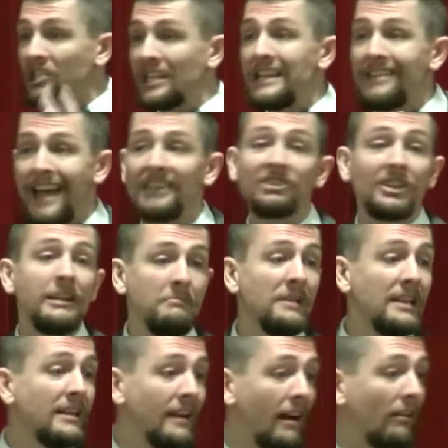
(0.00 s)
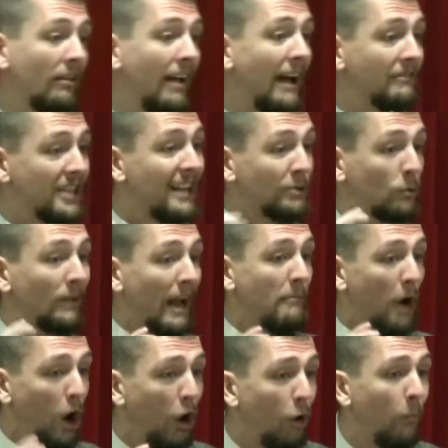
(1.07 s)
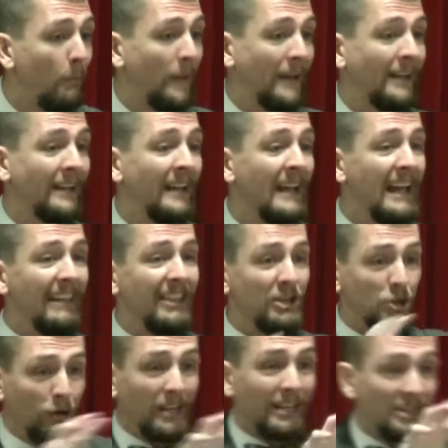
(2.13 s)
see that same need in our lives? That's what I'm hoping that you'll